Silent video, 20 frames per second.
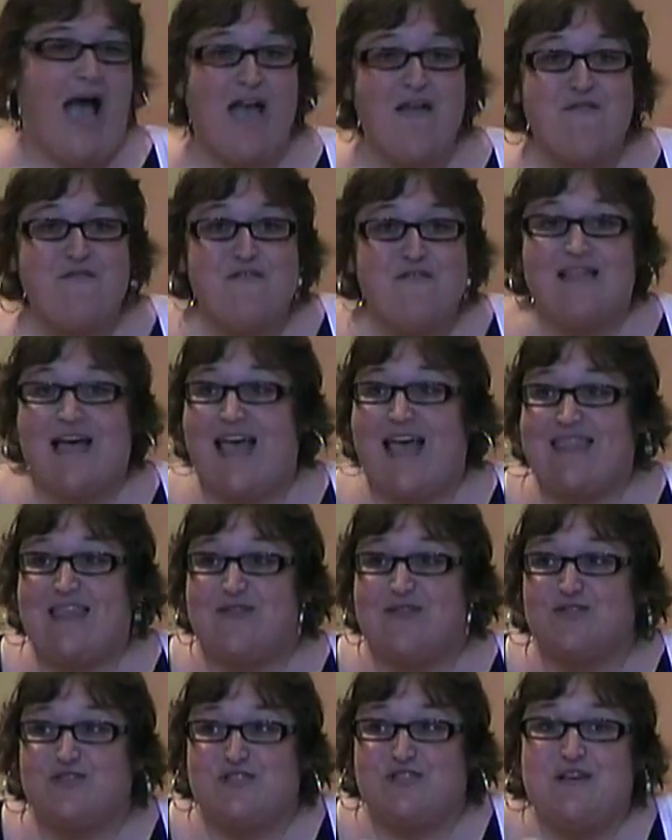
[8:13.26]
I feel like
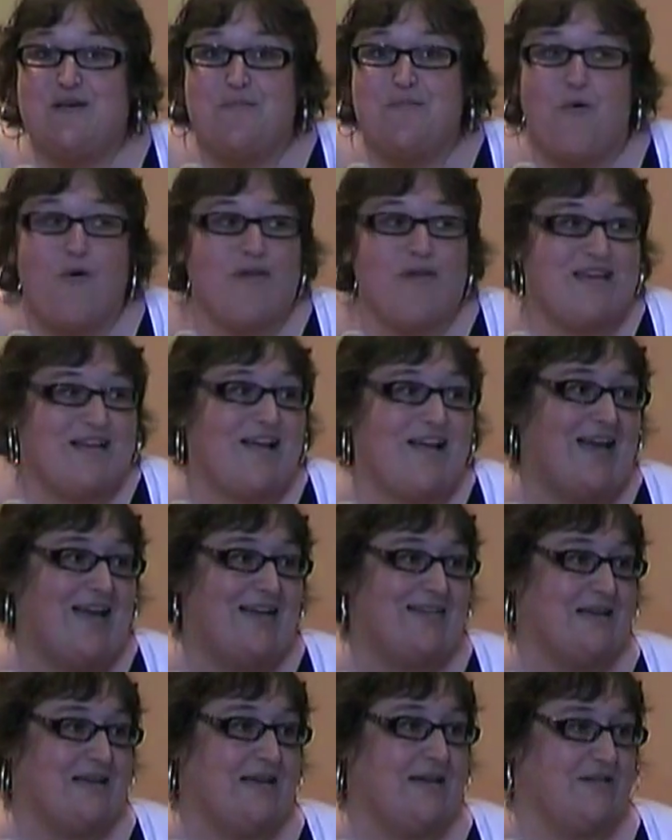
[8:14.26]
there's still more that
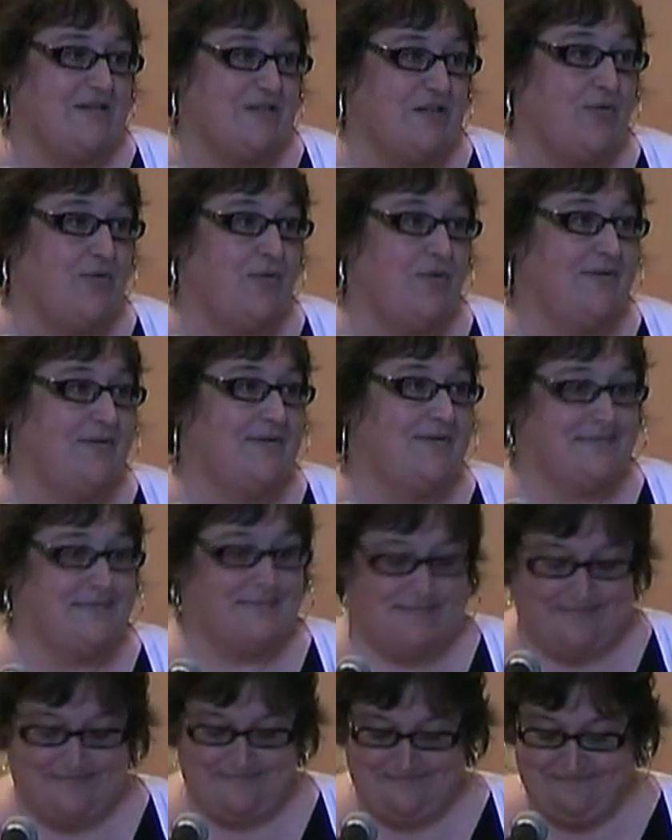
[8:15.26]
God is going to do.
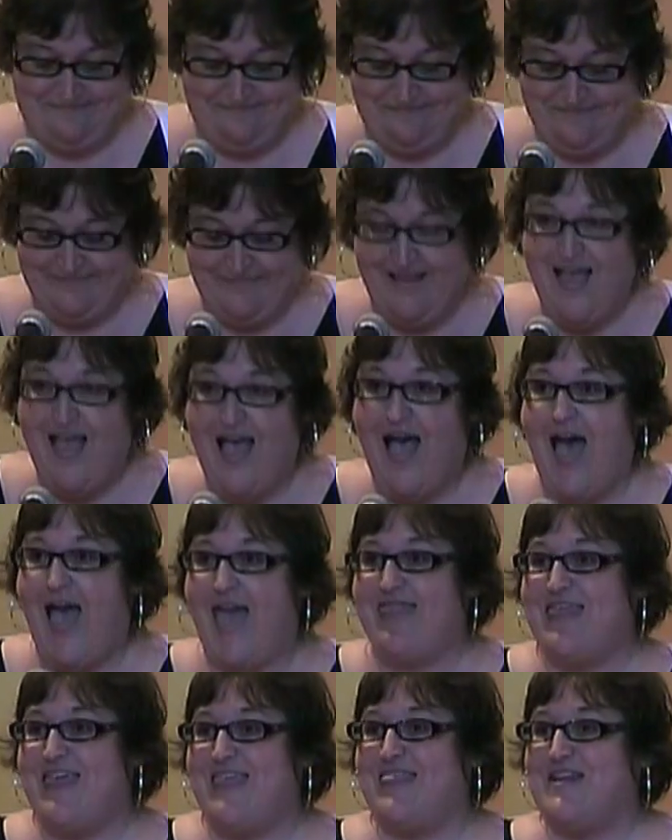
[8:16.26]
Amen.
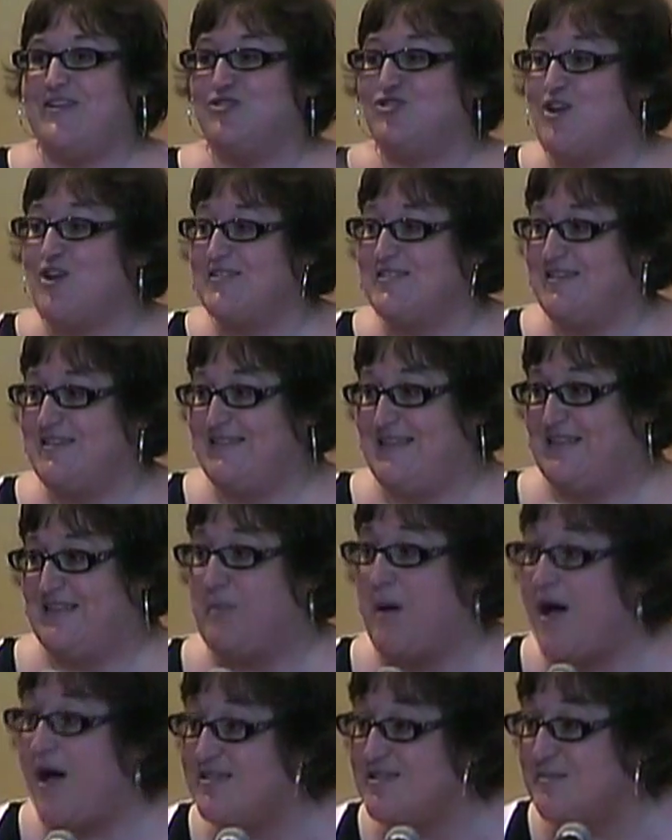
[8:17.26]
I think that justice
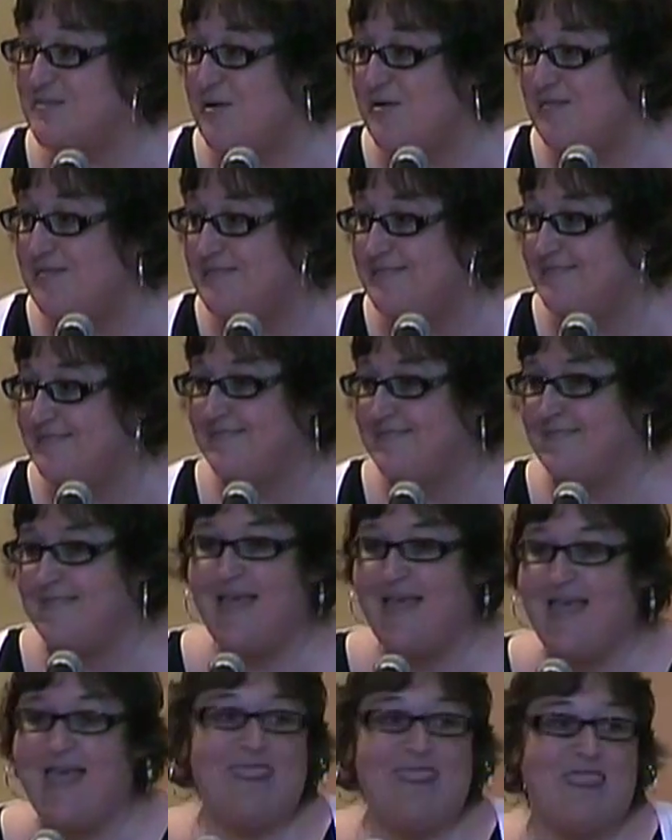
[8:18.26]
is possible,
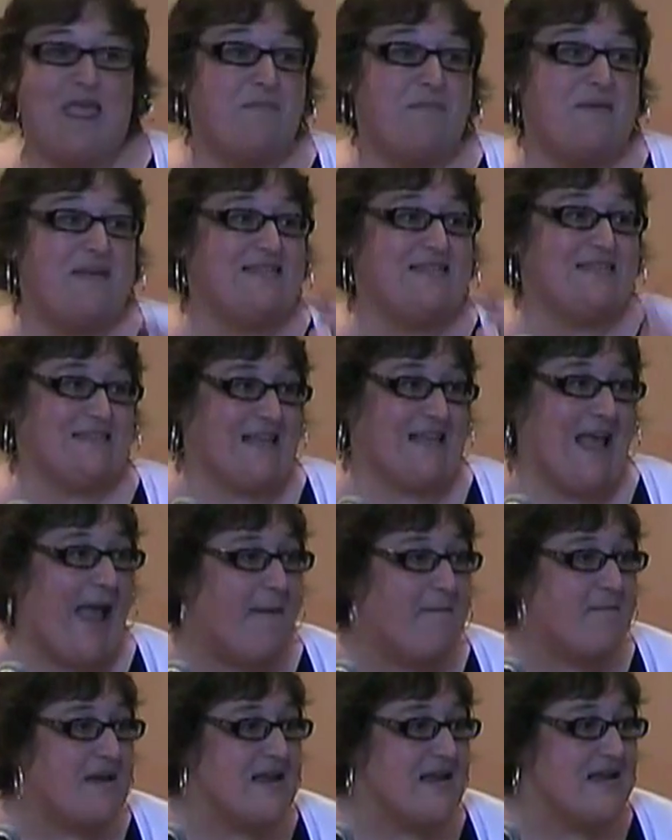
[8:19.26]
that peace is
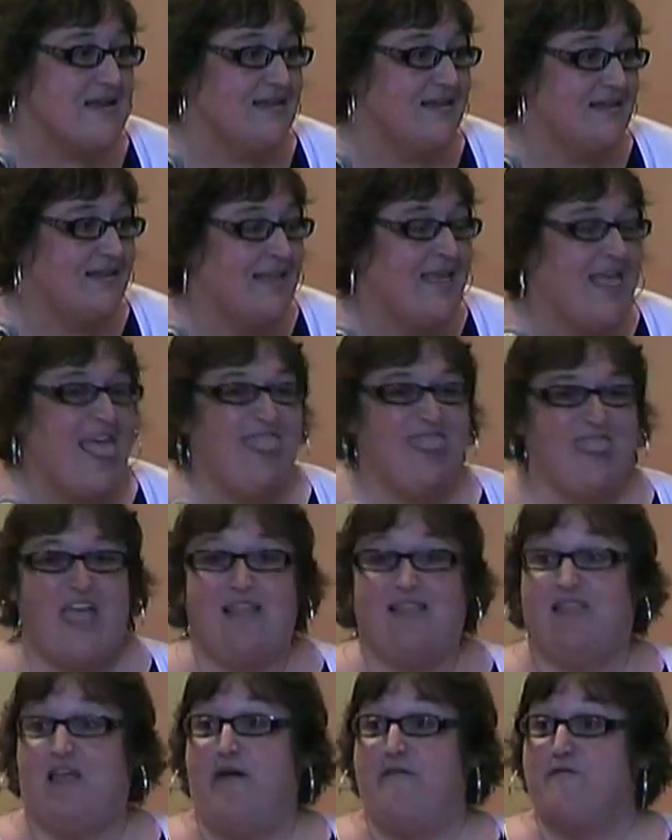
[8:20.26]
happening,
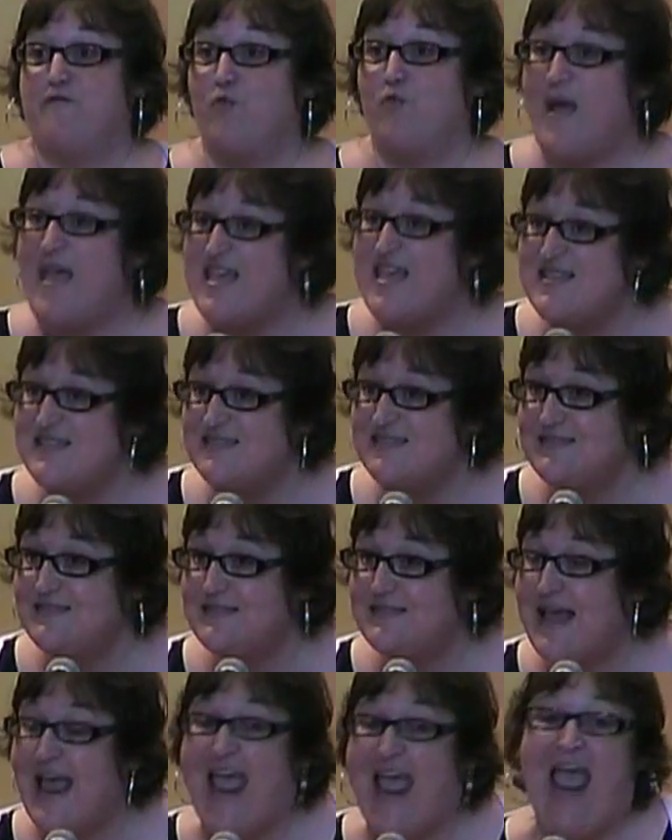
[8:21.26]
that love
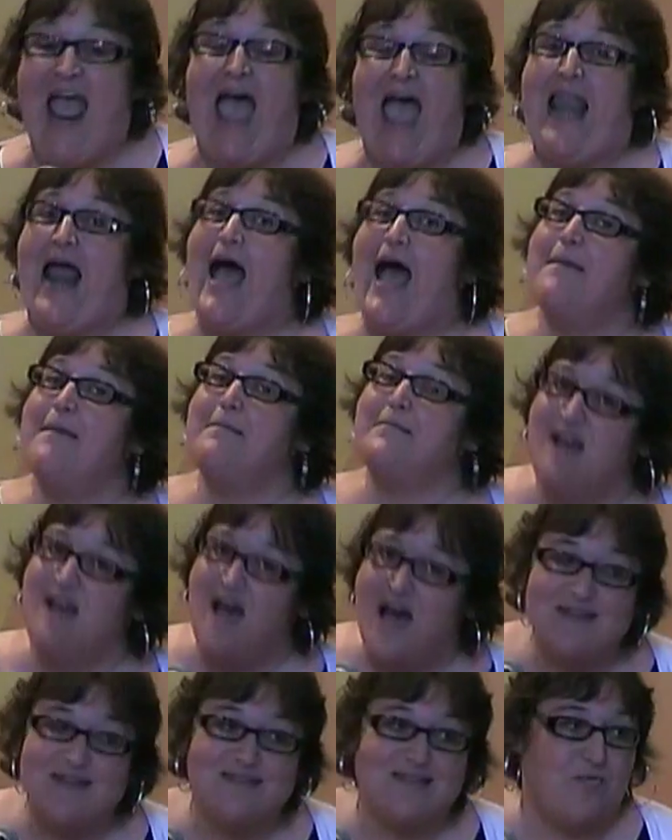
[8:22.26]
wins, and I am
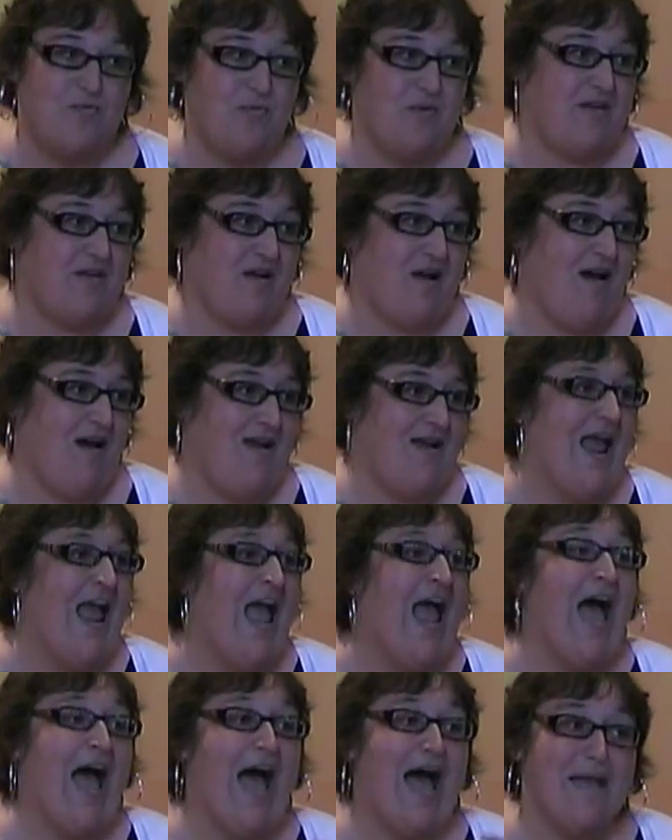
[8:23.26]
not done with God.
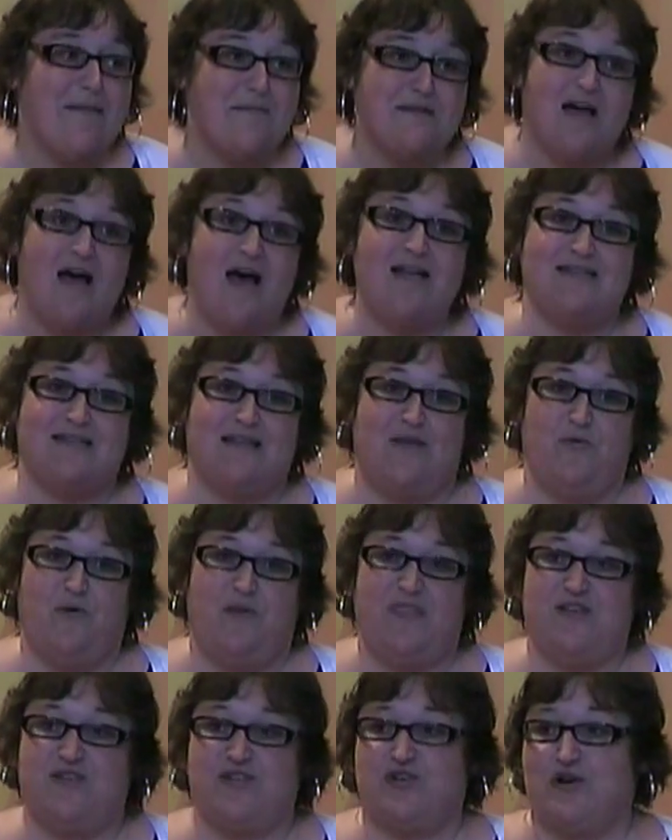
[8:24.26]
I am not done
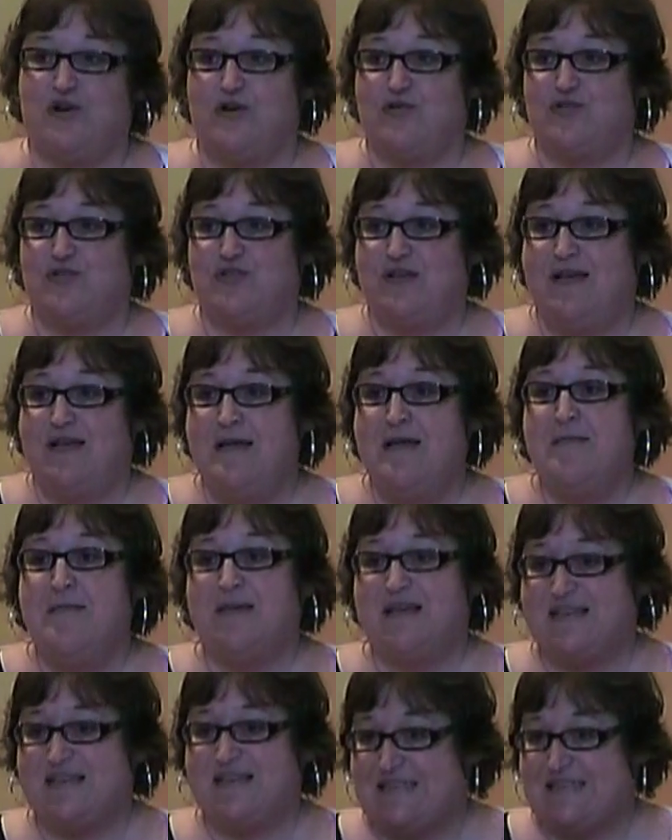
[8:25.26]
with the church,
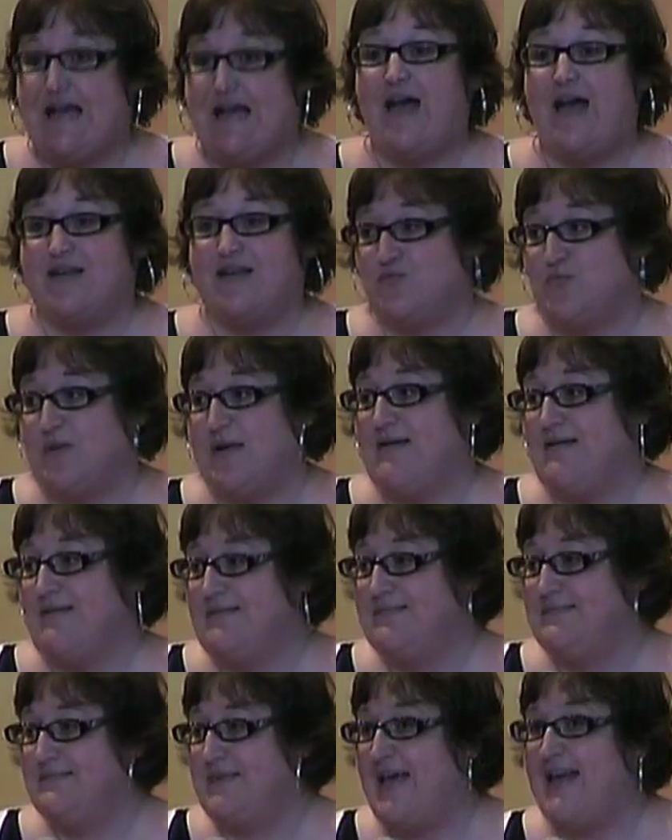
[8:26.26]
because God is real,
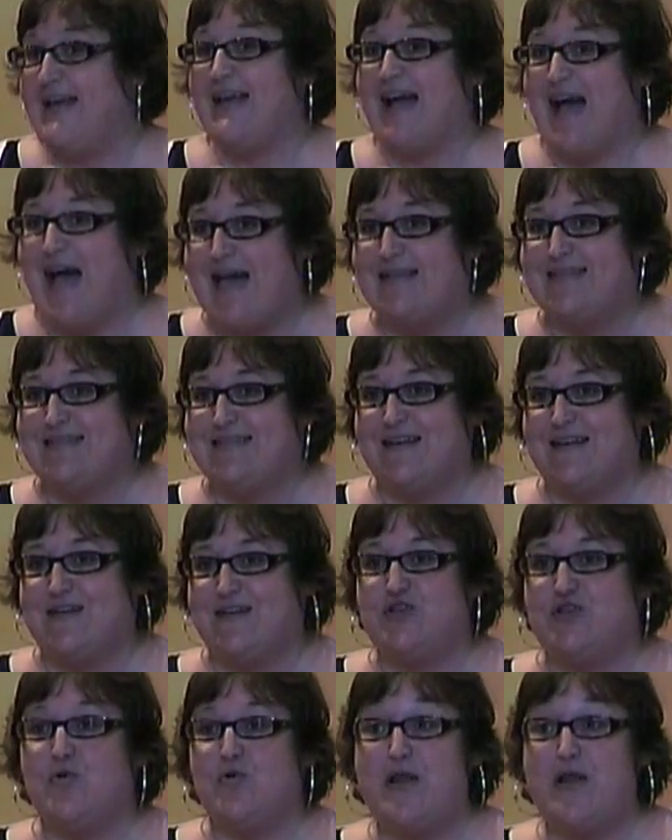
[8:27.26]
and God is going
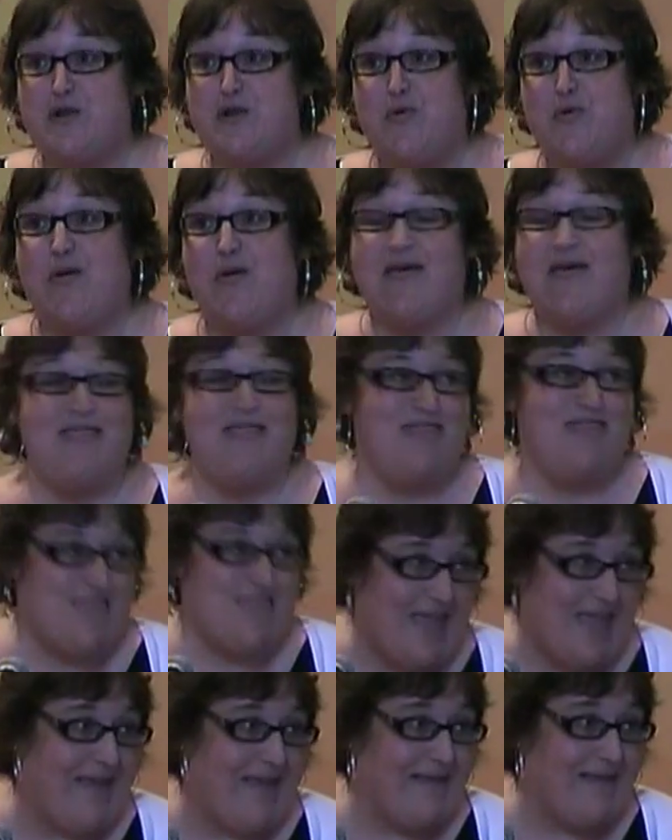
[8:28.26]
to do a new
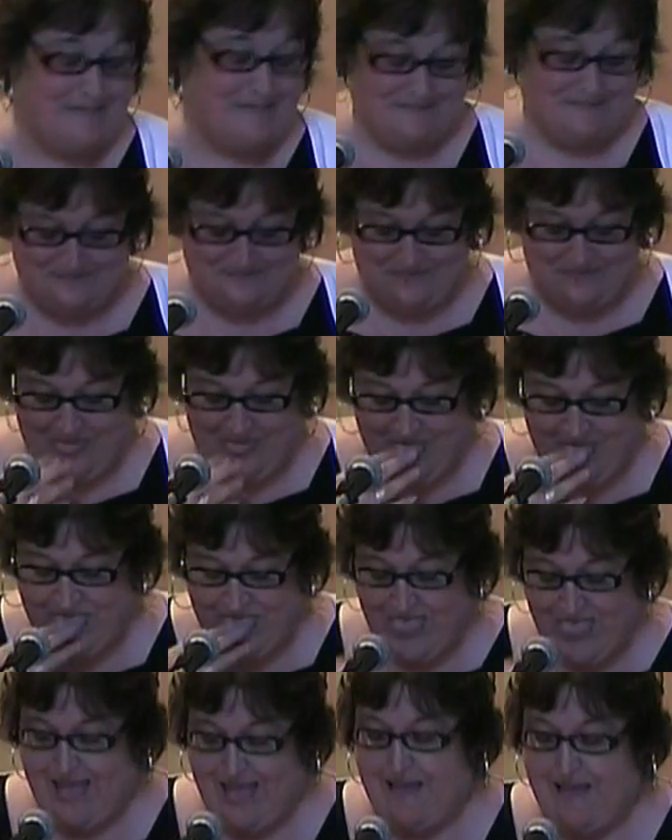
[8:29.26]
thing.
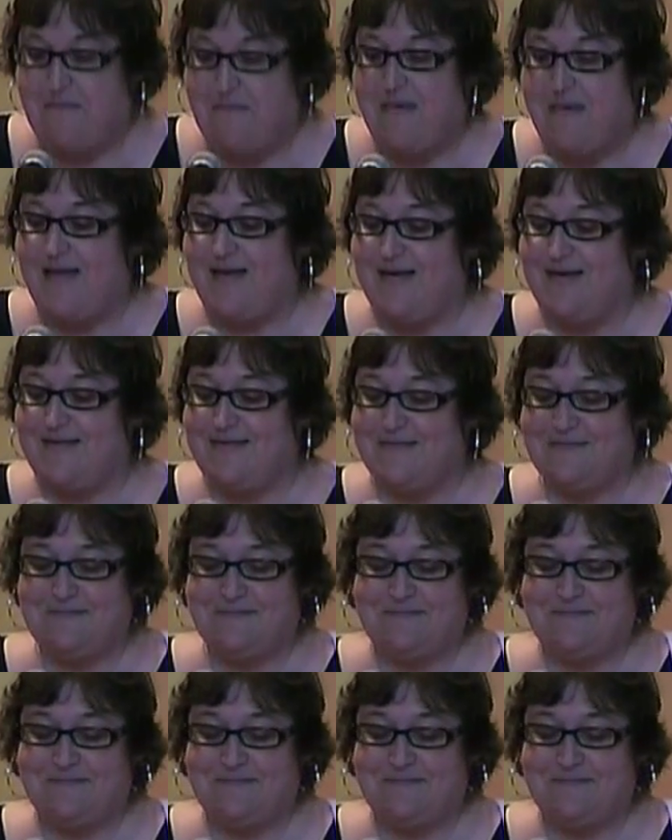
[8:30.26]
Amen. Amen.